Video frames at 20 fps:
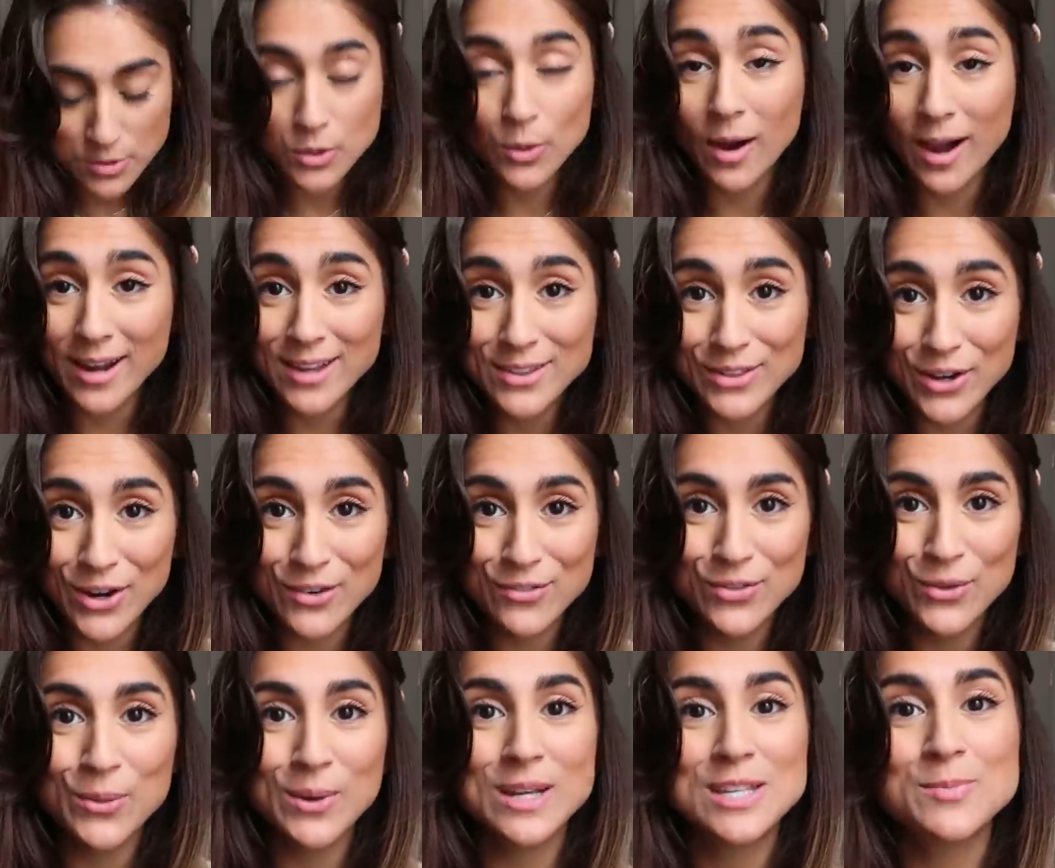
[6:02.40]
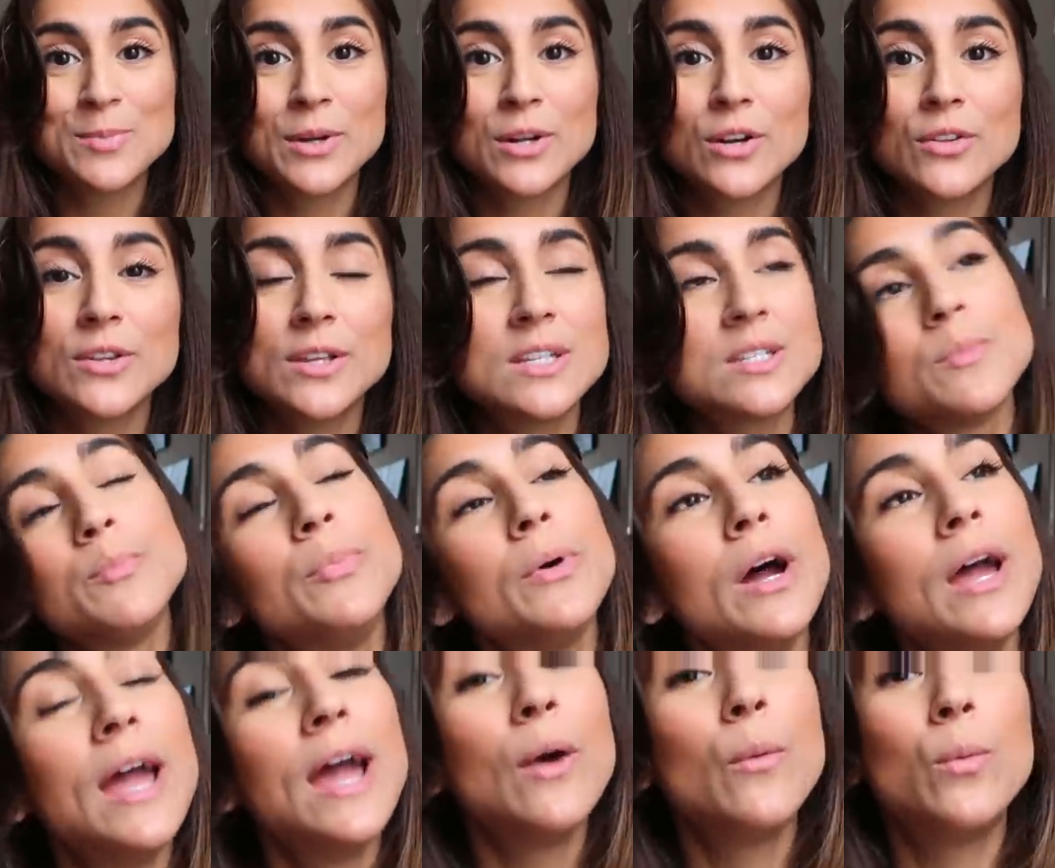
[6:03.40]
so I love the waistband on this,
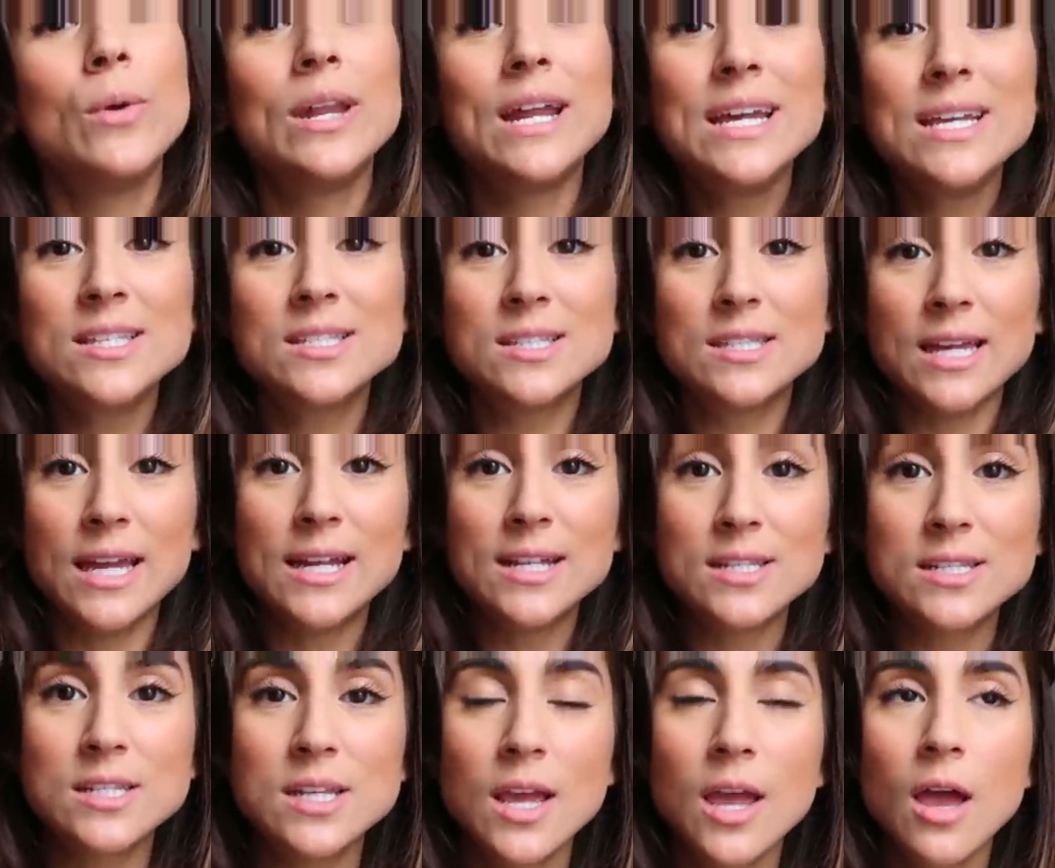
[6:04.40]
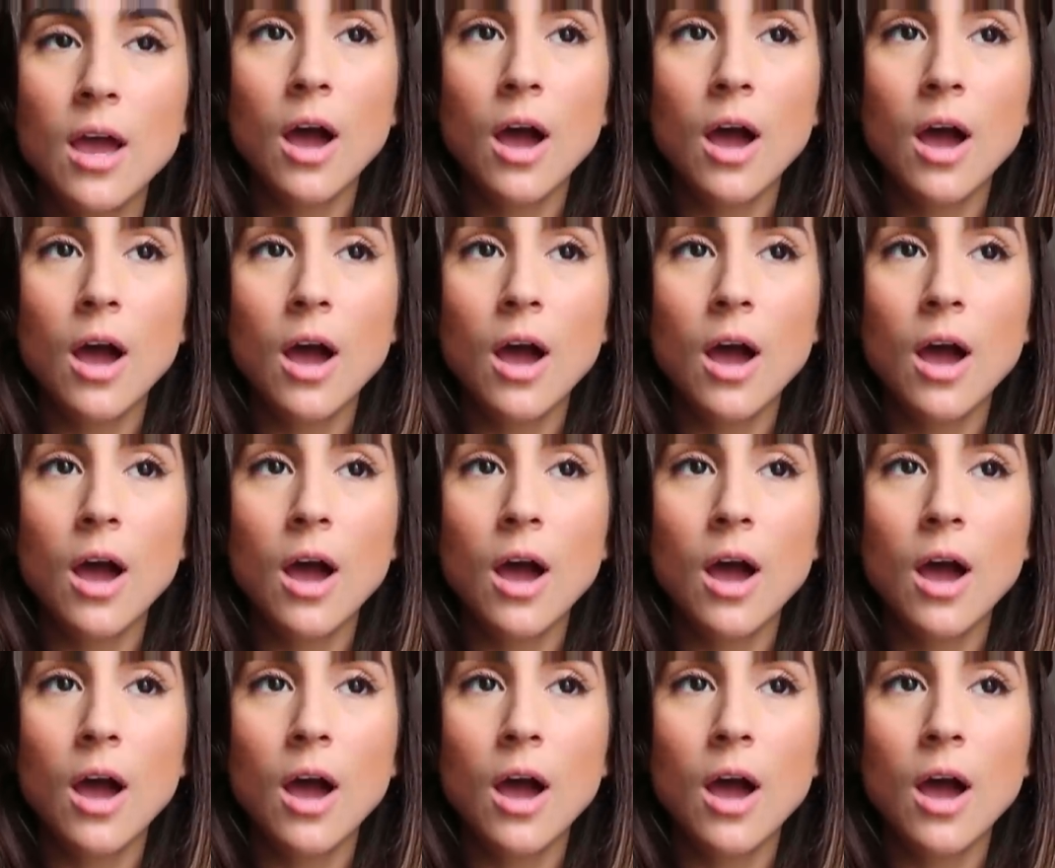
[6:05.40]
but when I sit,